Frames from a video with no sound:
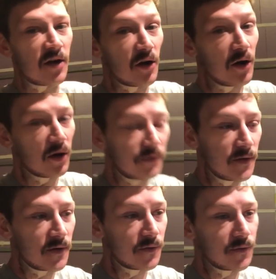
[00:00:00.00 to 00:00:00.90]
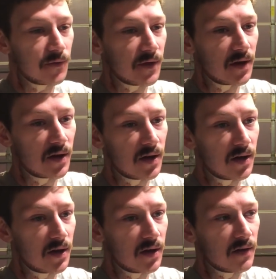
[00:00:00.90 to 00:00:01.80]
off of
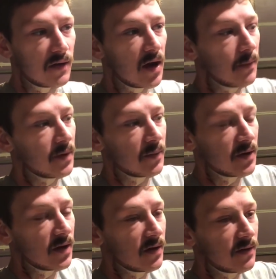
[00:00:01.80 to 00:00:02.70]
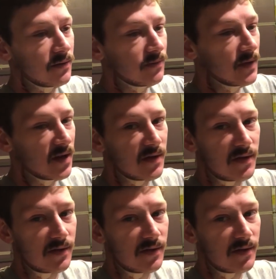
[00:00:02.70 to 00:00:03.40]
the top, but I mean, that's